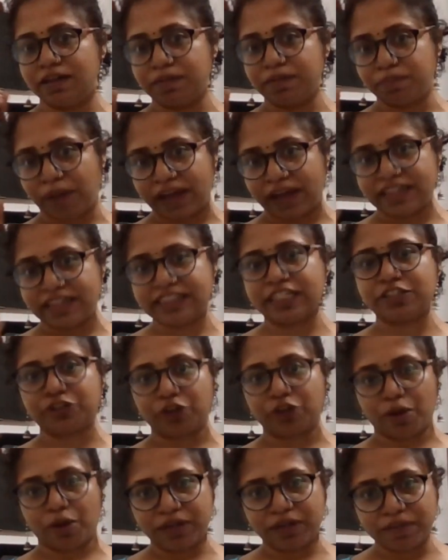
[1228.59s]
Pilot had
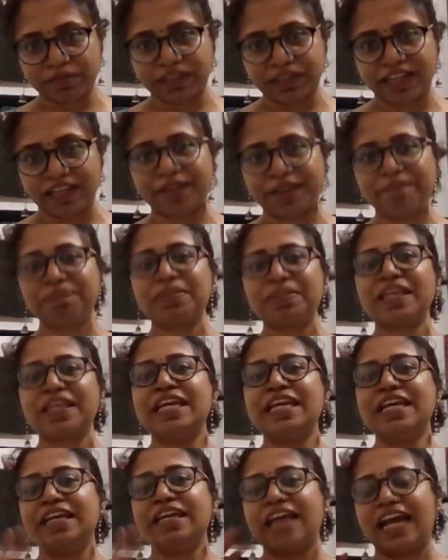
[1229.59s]
dropped him there,
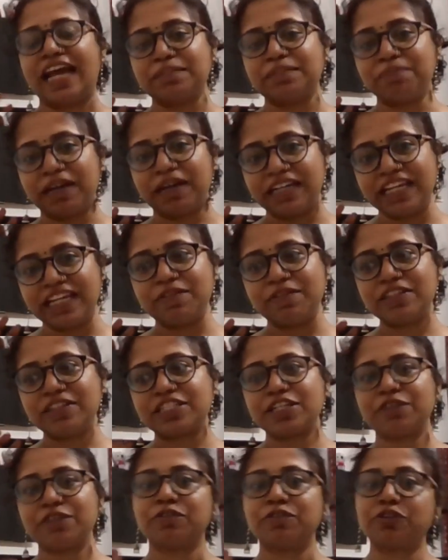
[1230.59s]
and the money which
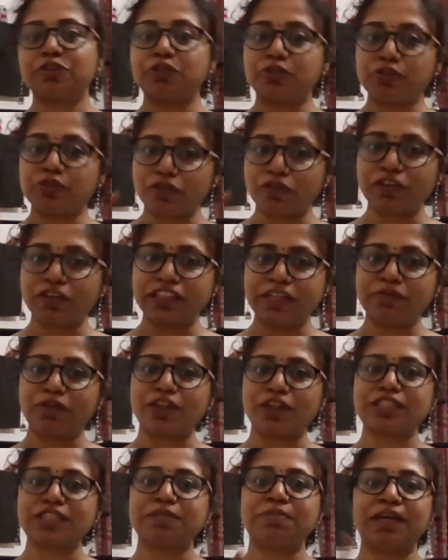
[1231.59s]
he took with him
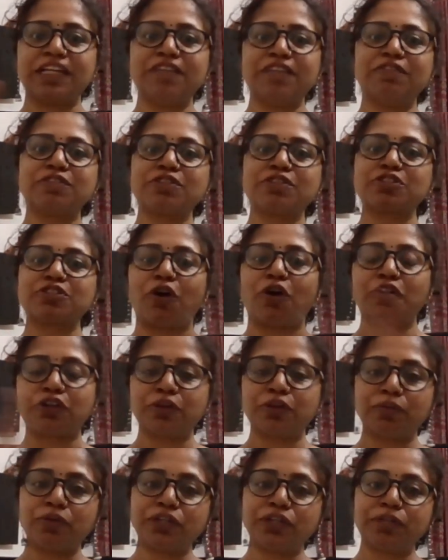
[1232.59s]
was the money which was
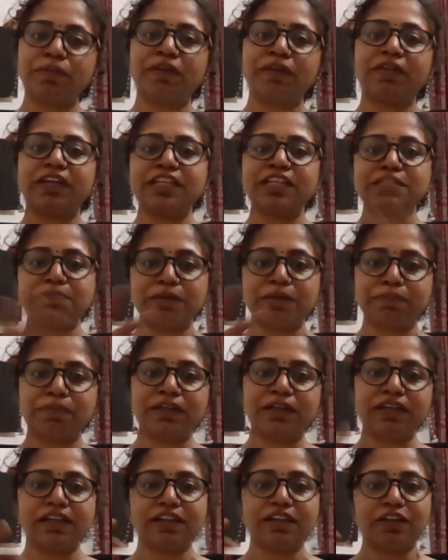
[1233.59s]
contributed by various
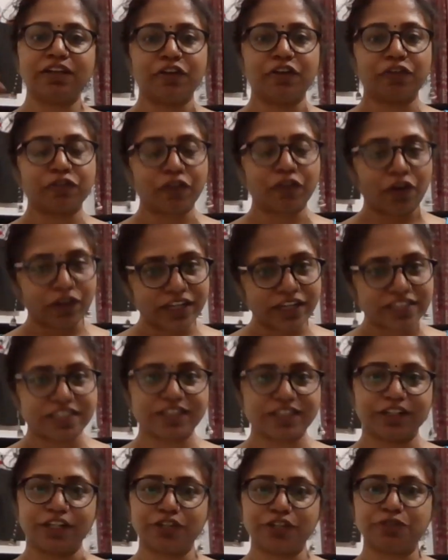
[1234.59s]
people for
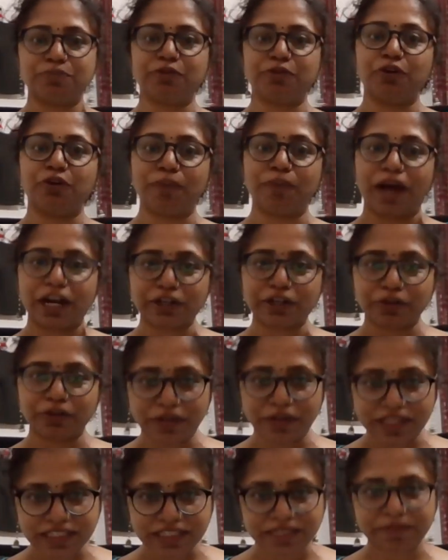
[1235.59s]
his journey to go back
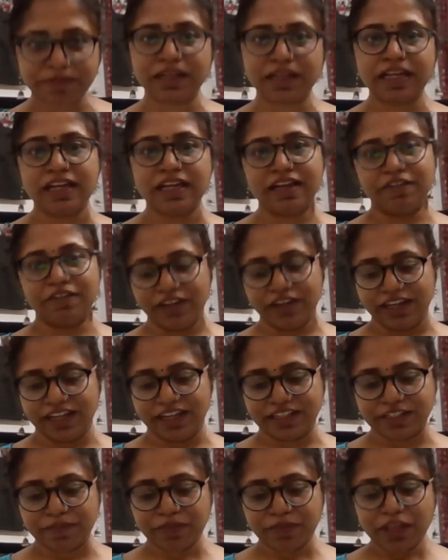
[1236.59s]
to his
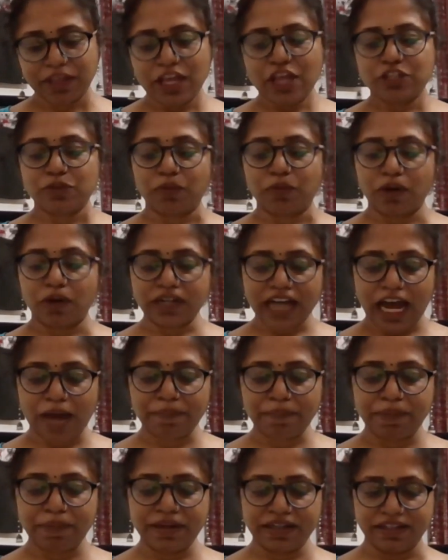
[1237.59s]
village. So what
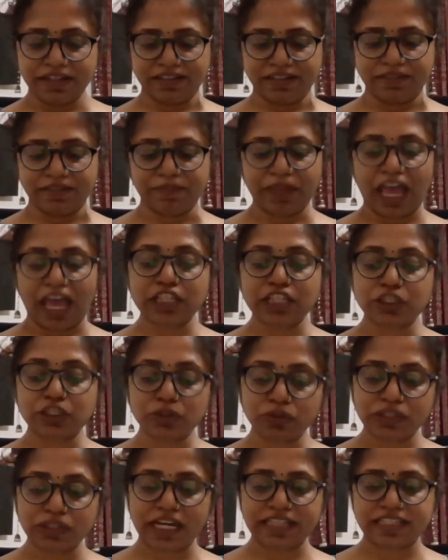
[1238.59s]
happened here? As
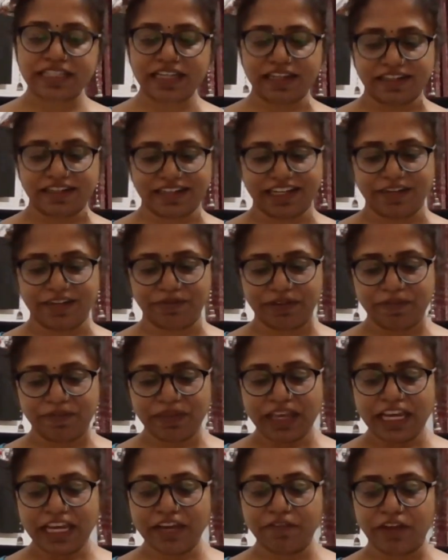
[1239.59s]
soon as he arrived,
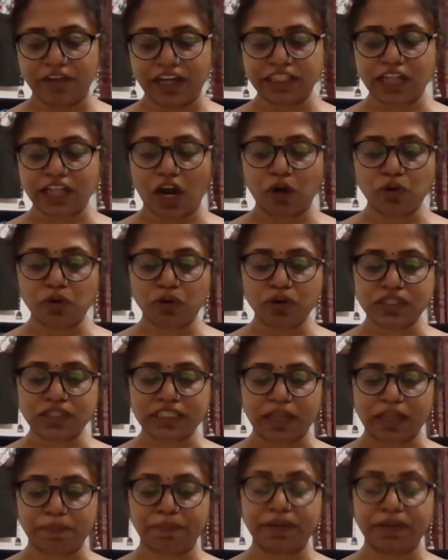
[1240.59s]
he went out to
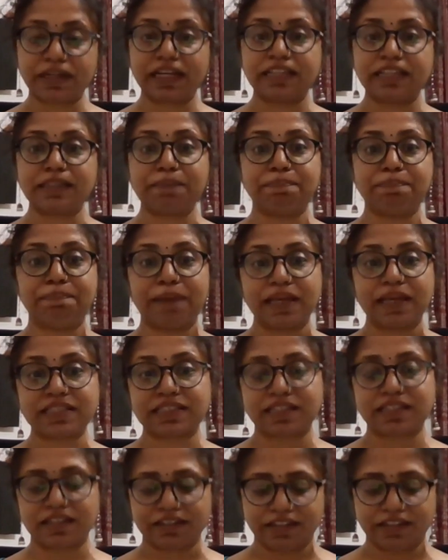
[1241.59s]
supper in the
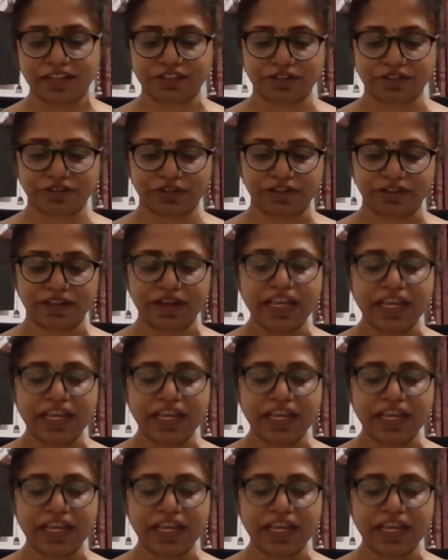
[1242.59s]
best restaurant.